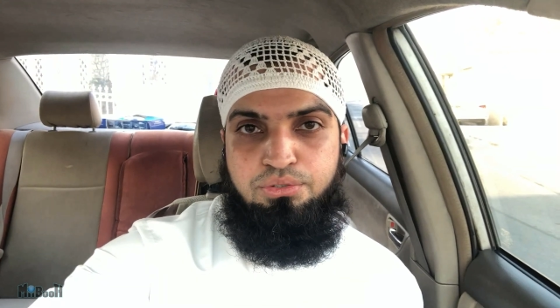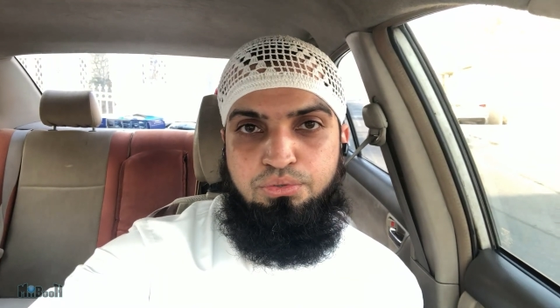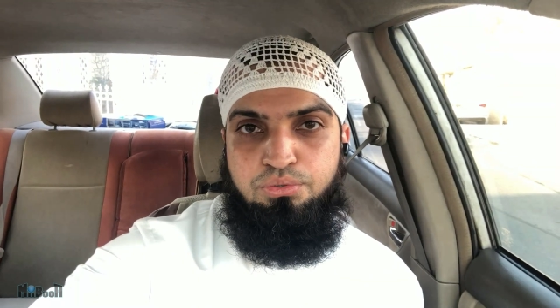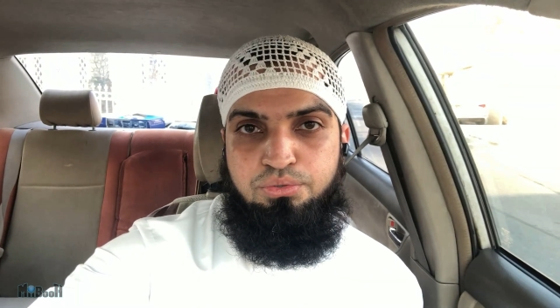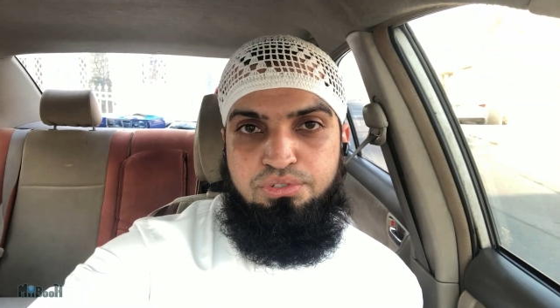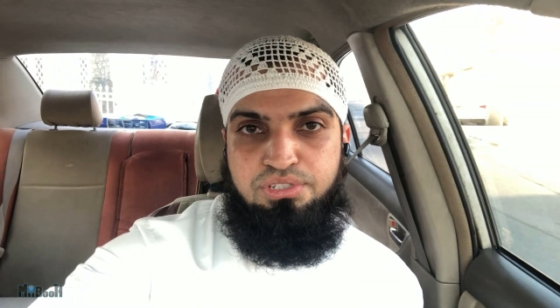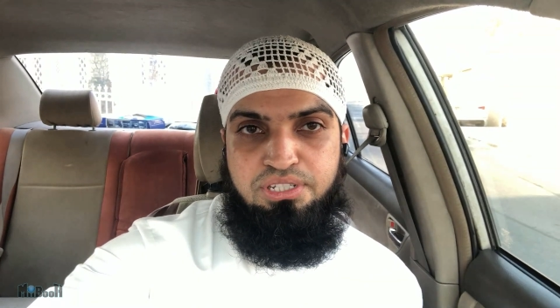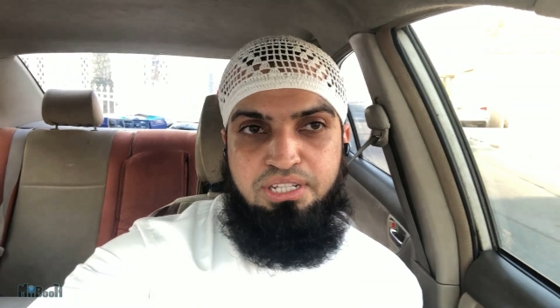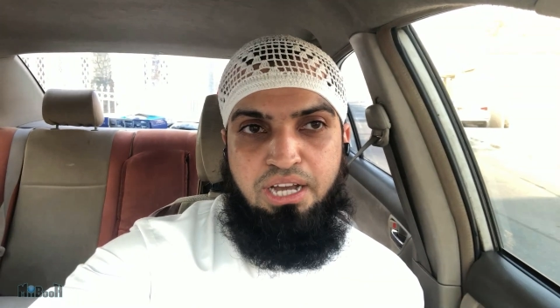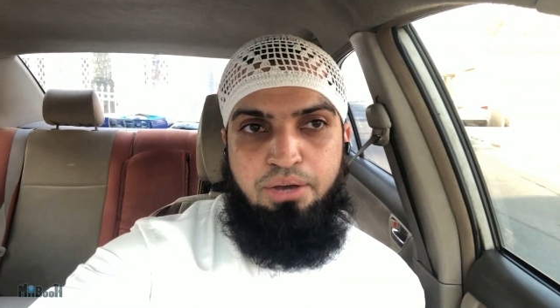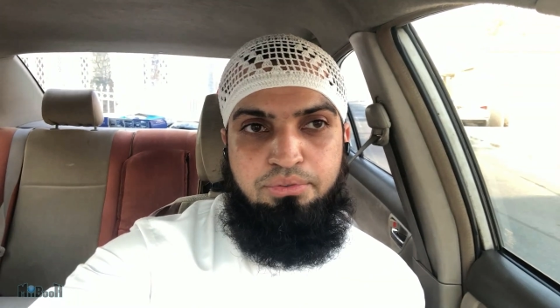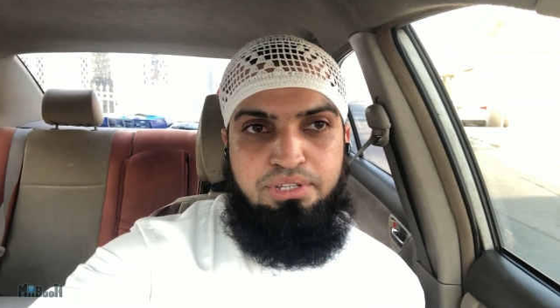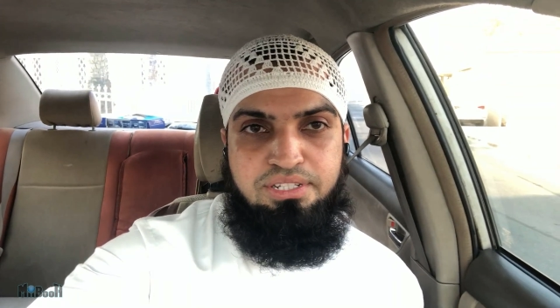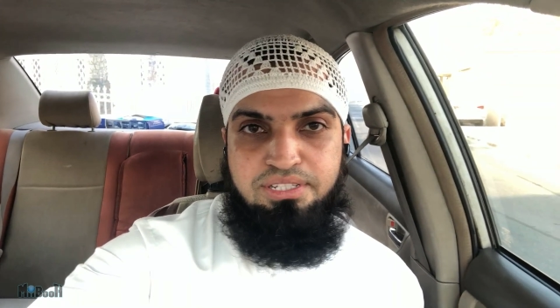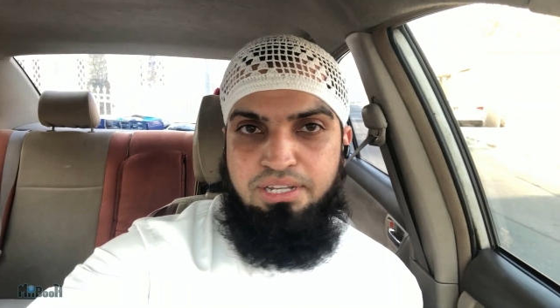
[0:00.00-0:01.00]
to see
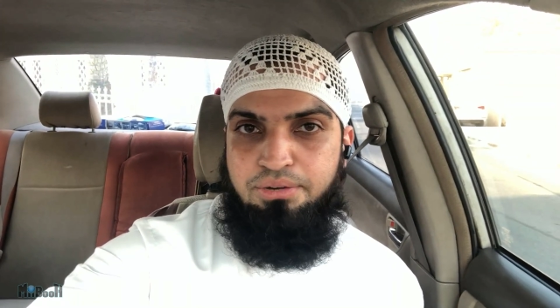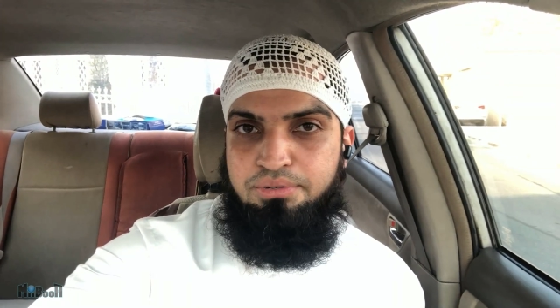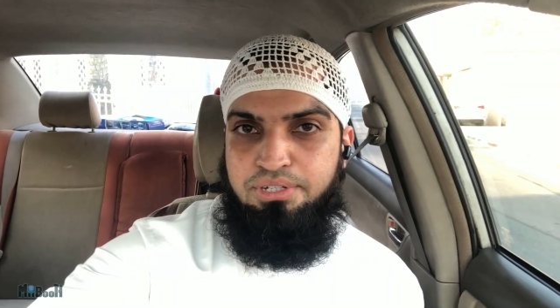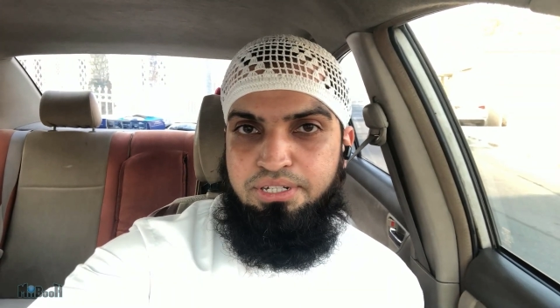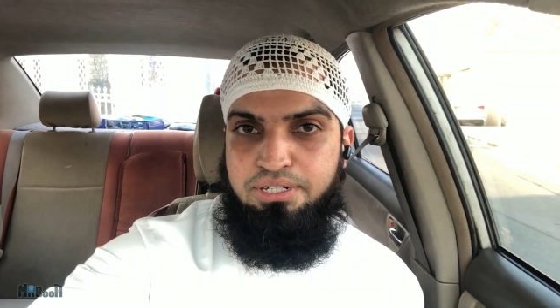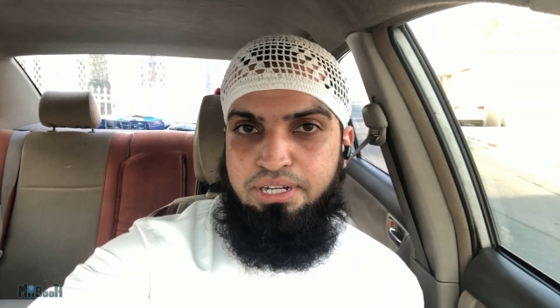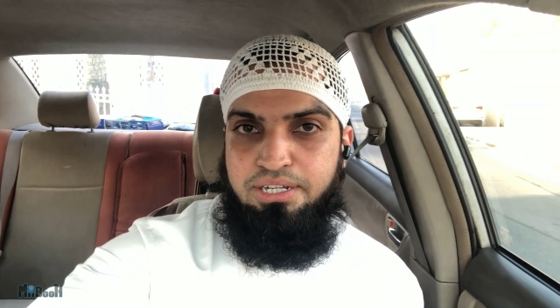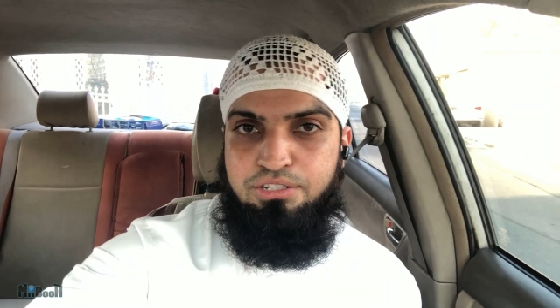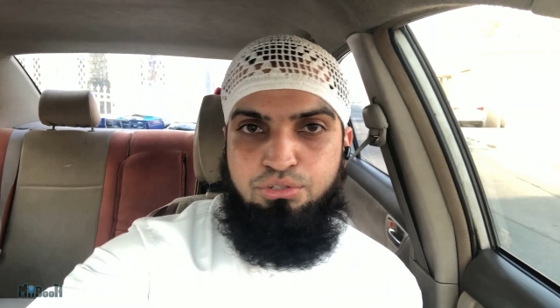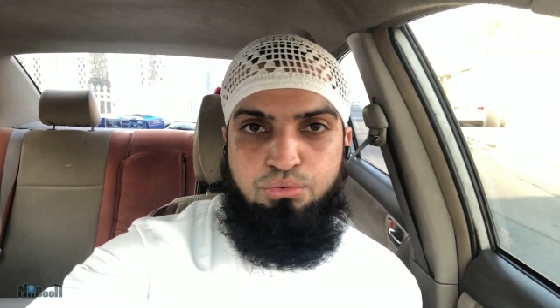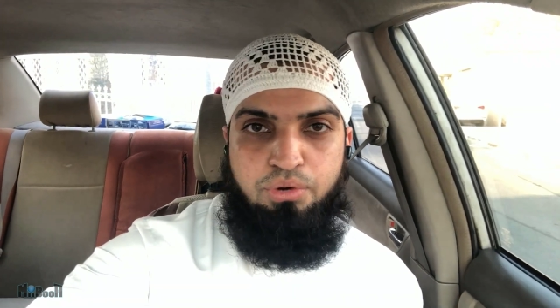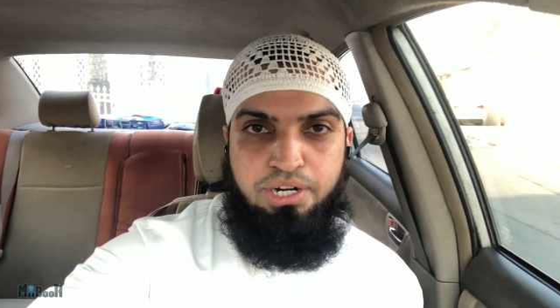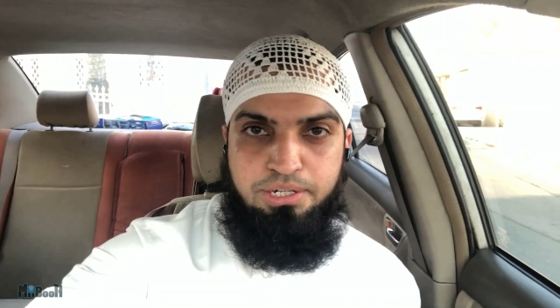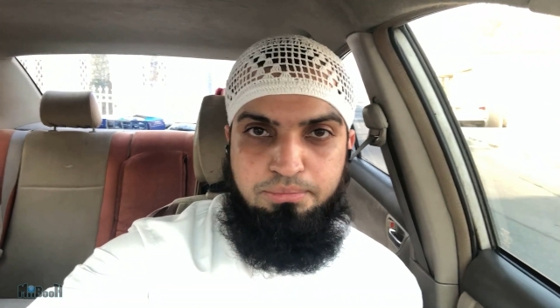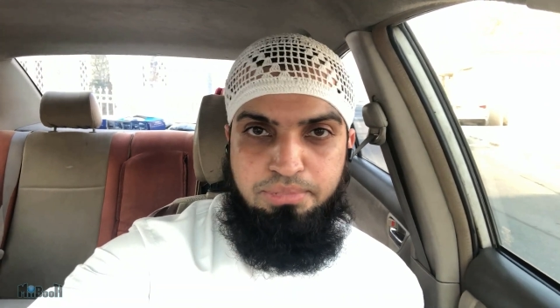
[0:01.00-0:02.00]
how they sound in a nice
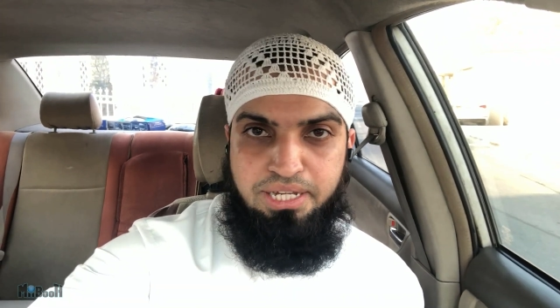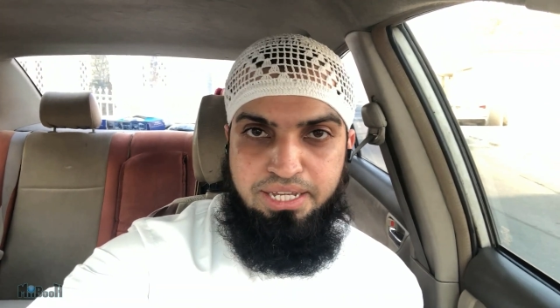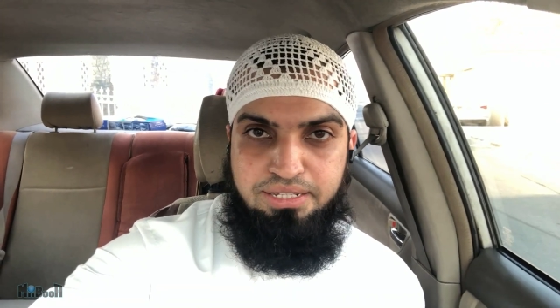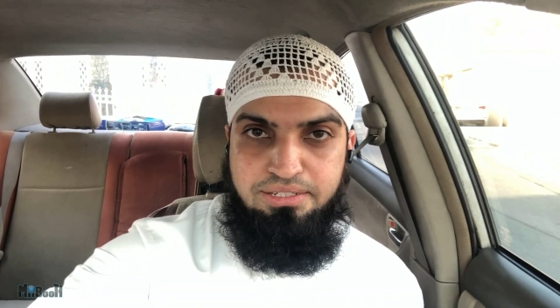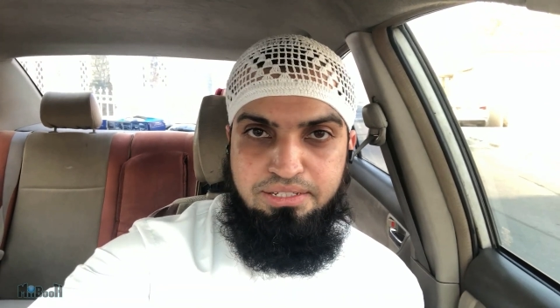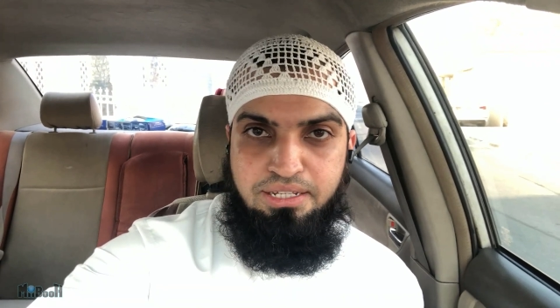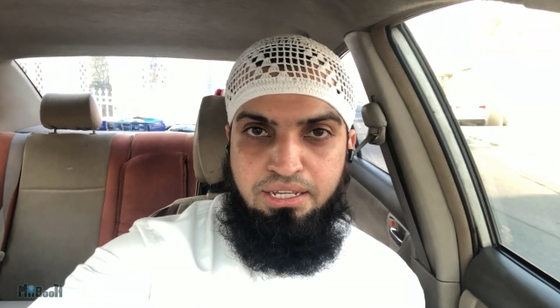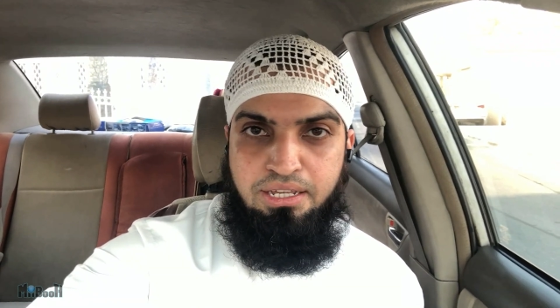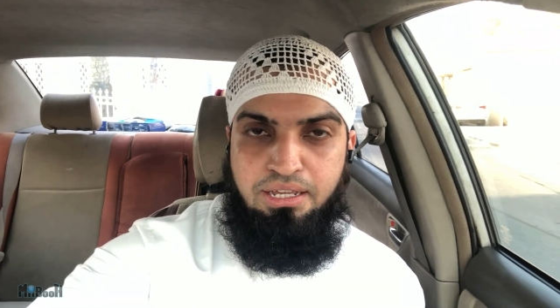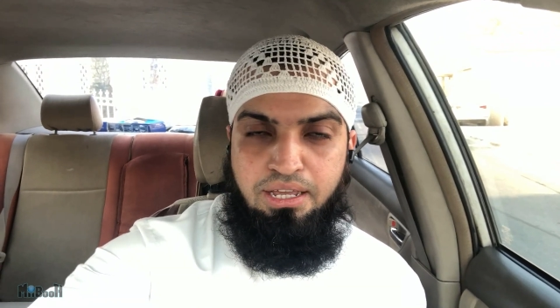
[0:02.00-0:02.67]
quiet place.